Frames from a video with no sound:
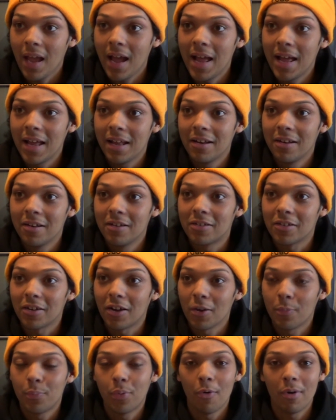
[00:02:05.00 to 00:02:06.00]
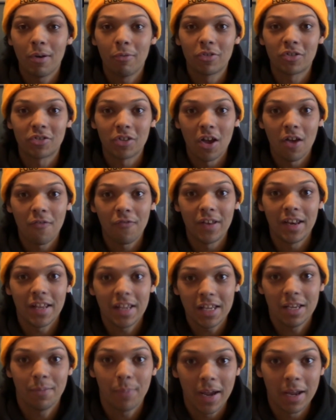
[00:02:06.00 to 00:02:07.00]
and I probably was surfing
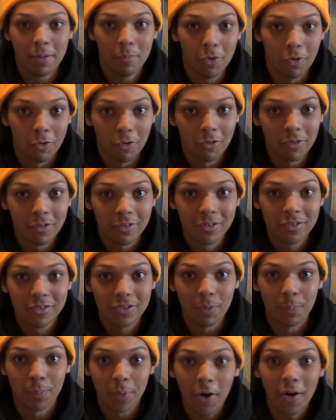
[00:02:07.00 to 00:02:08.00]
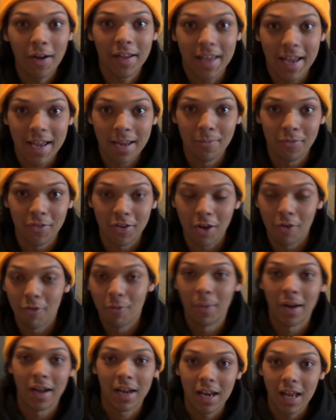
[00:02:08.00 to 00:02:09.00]
eBay more to buy games to go
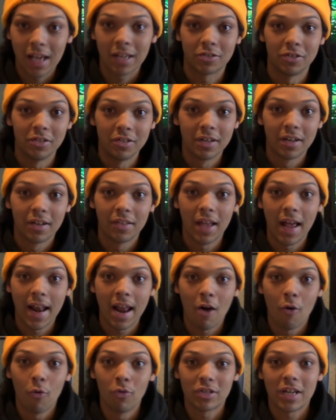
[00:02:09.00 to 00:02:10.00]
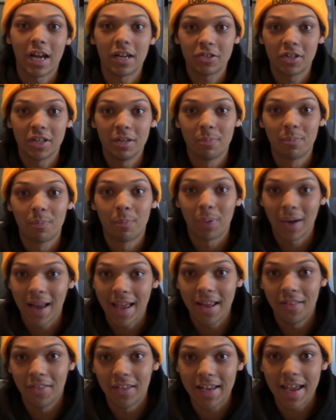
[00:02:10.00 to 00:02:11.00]
in my collection than I was actually
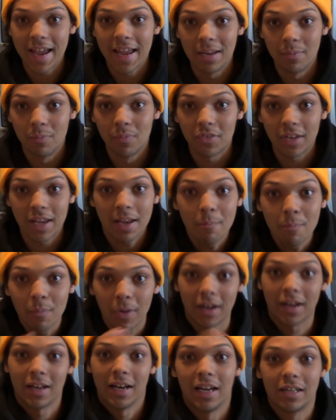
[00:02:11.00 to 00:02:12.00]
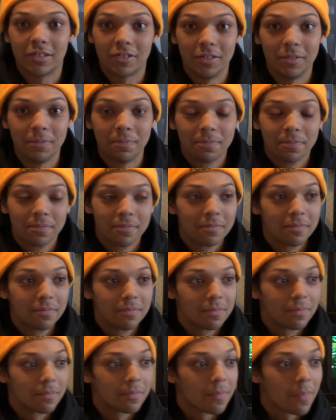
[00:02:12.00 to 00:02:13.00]
playing the games in my collection.
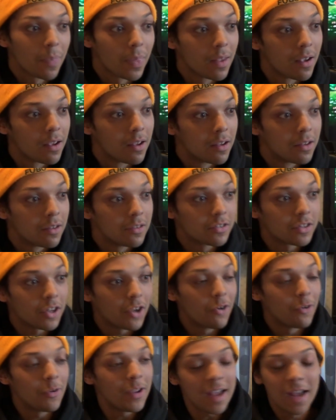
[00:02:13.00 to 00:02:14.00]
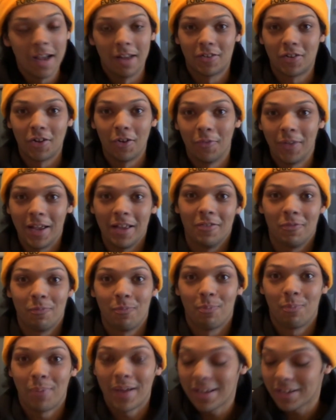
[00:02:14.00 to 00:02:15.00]
So yeah, so that's
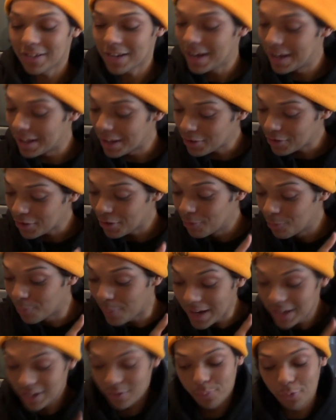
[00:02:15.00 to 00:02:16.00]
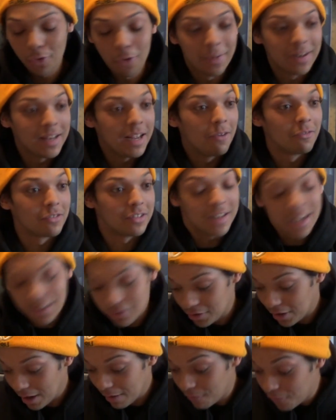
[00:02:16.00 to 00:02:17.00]
basically brought me down to
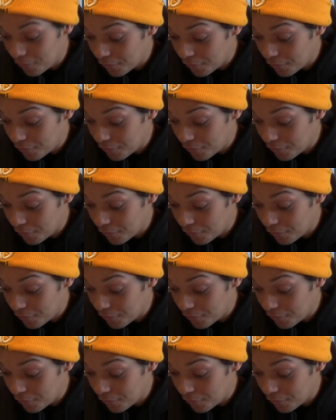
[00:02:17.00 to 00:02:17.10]
literally like